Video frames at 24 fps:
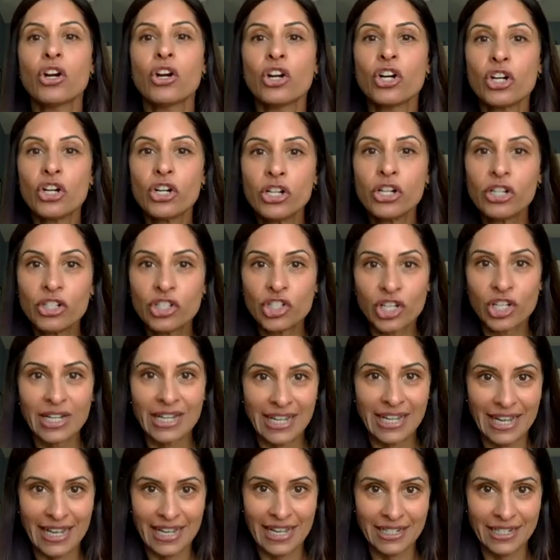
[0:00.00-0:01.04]
Urge
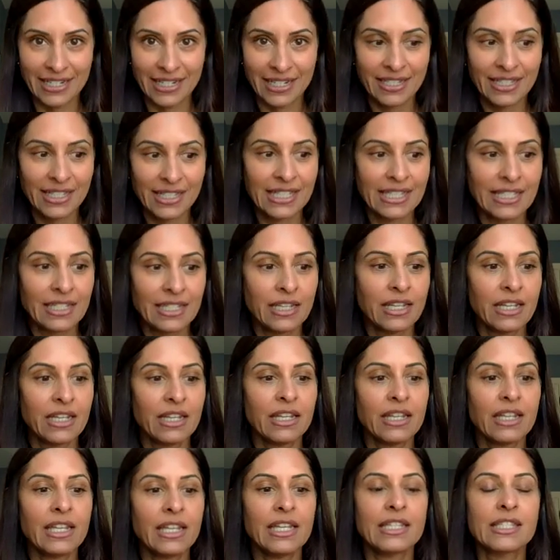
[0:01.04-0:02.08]
incontinence
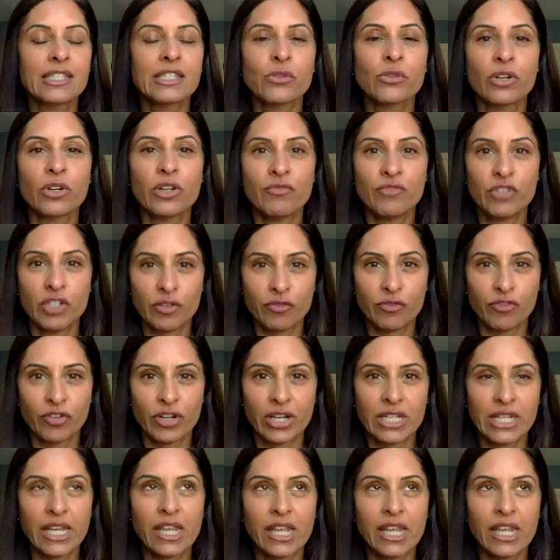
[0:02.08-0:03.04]
is sort of different.